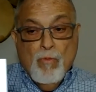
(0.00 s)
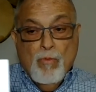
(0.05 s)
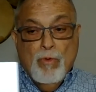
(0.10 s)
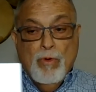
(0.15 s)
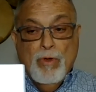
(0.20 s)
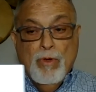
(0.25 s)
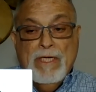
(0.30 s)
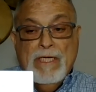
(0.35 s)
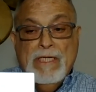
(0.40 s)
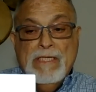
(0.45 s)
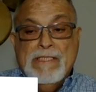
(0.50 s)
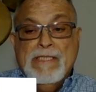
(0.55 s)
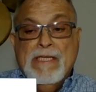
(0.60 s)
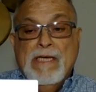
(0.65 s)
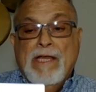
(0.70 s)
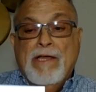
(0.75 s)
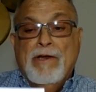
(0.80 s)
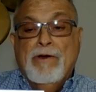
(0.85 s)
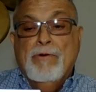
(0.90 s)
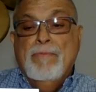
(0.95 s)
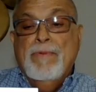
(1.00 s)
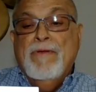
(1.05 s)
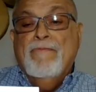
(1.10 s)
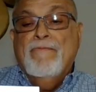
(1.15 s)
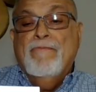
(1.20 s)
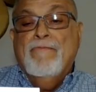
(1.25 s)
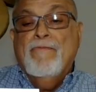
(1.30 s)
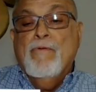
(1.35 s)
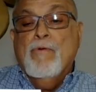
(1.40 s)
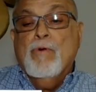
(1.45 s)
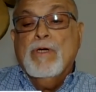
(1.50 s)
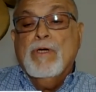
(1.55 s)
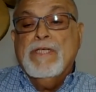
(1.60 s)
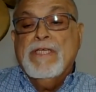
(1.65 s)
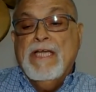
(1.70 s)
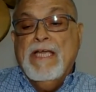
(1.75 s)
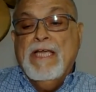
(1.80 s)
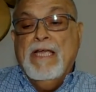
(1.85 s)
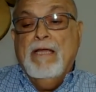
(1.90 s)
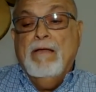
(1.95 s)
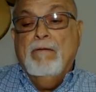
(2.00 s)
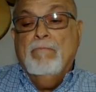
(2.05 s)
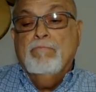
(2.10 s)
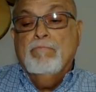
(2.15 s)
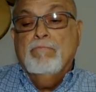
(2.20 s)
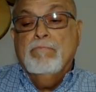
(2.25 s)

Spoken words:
What is the letter before T?